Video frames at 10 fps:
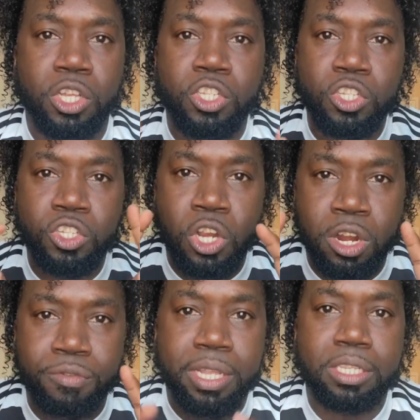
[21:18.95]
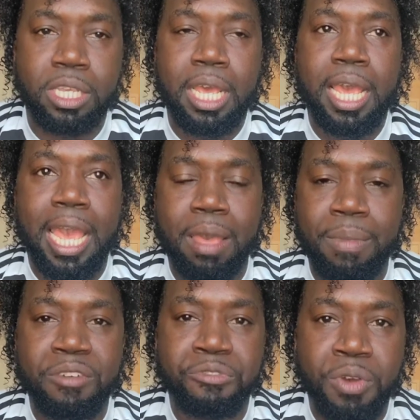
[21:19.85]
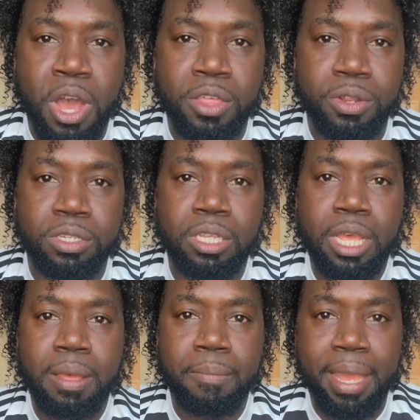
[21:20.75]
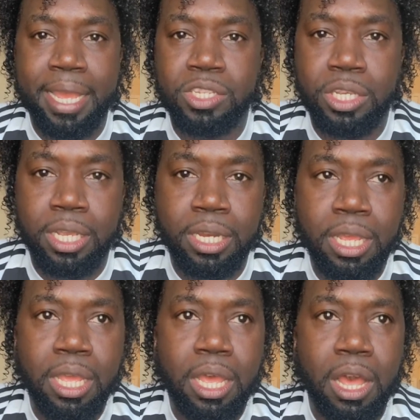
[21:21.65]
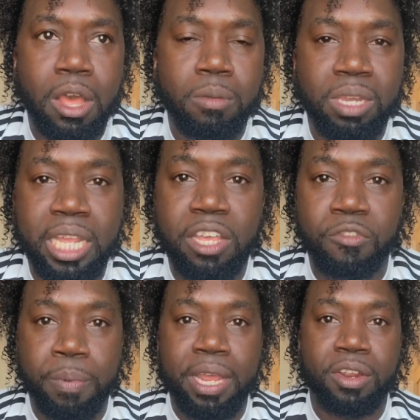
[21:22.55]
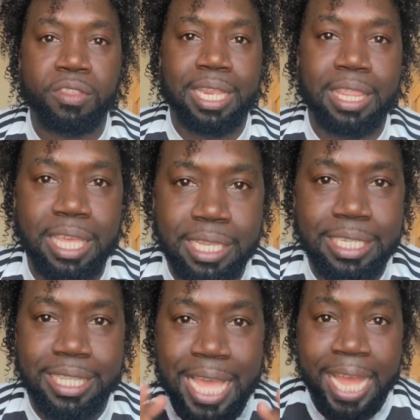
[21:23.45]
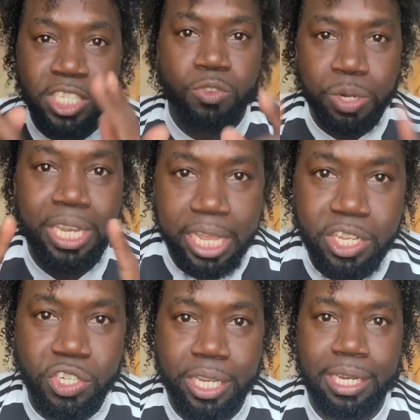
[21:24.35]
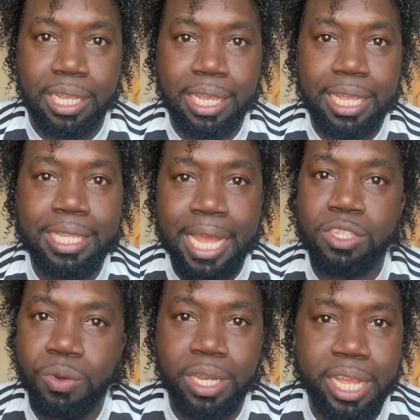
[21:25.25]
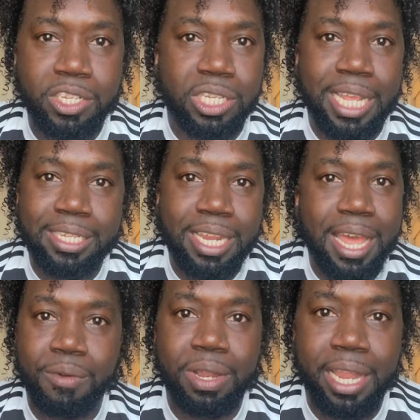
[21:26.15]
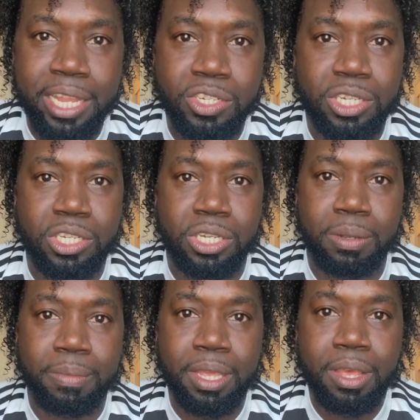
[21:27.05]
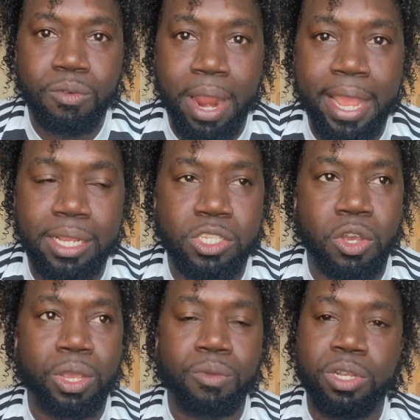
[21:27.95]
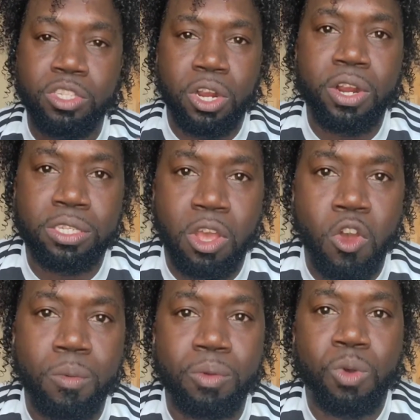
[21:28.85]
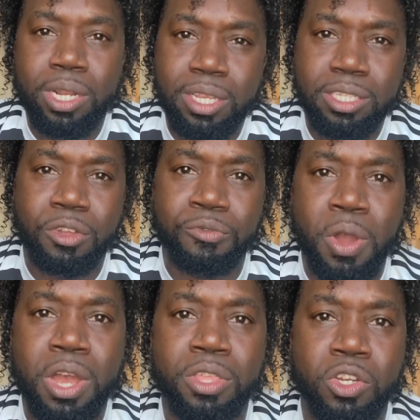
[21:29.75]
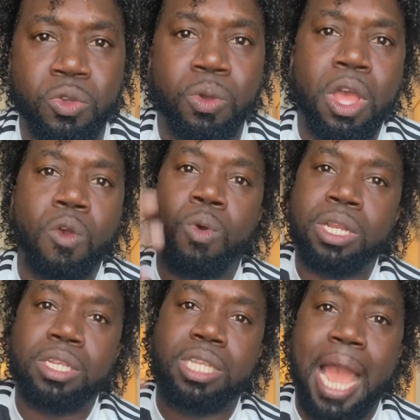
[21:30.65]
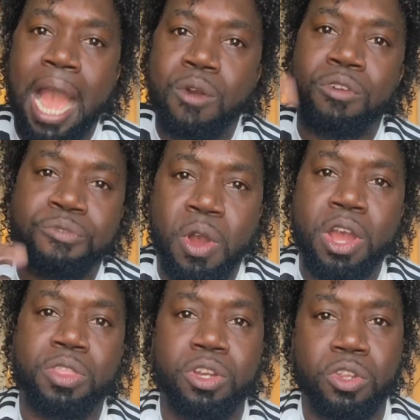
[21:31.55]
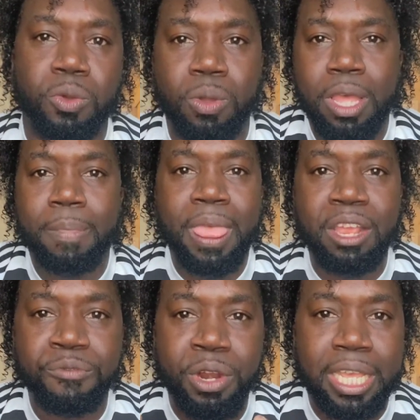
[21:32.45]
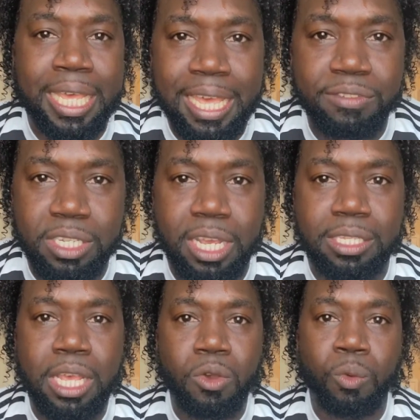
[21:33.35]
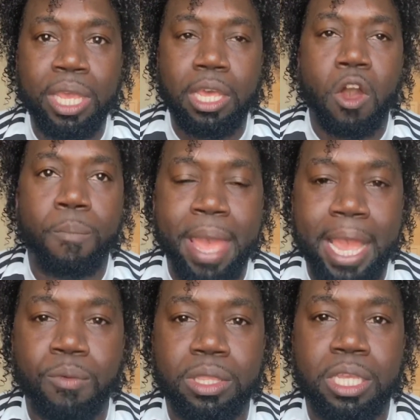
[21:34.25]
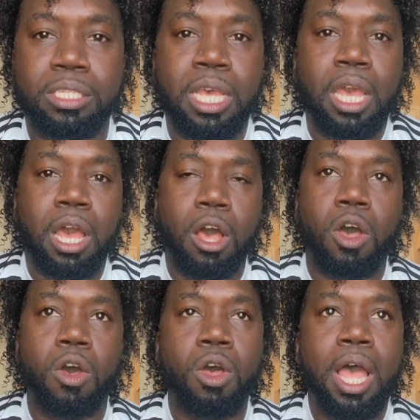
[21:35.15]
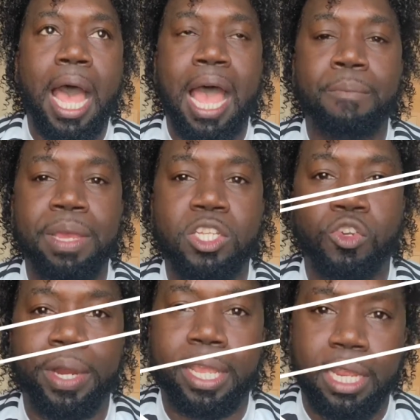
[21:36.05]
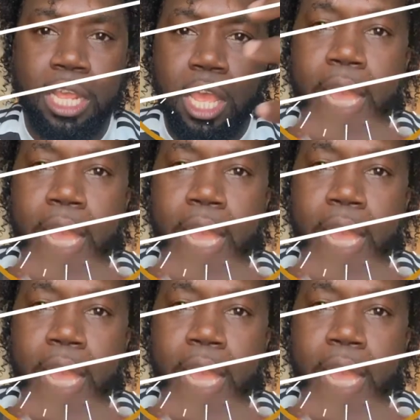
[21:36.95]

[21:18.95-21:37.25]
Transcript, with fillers: The servants at my father's mansion um, live better than this. That's religion. That's religion. That's not a relationship, right? So he returns home, and what does the father do? What does our father do? He forgives us. We go back with these, oh, I've been drinking.